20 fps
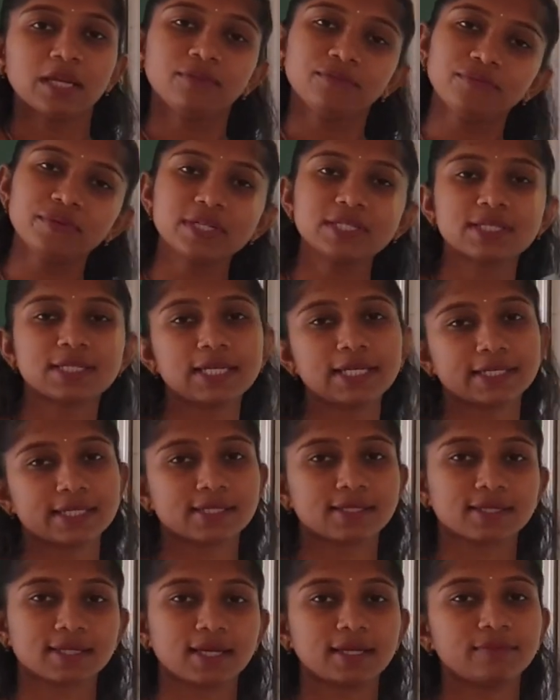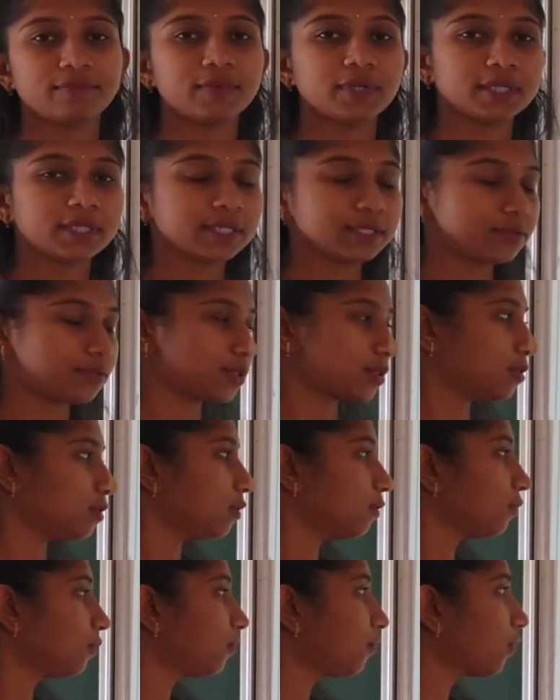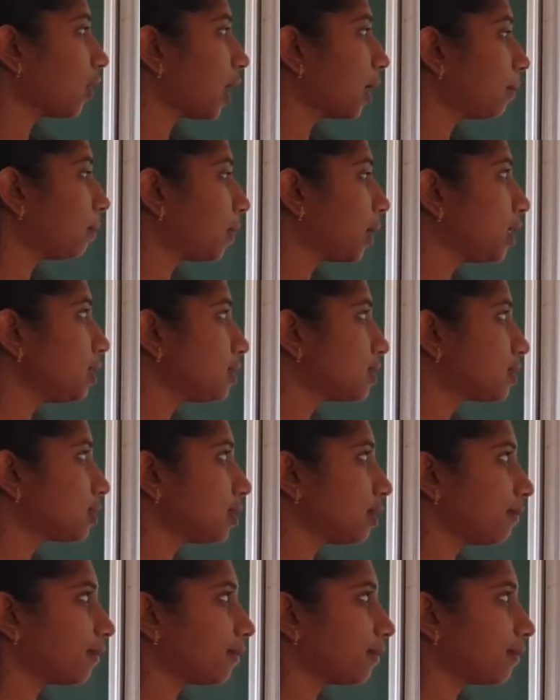First let us convert it. 5 by 7.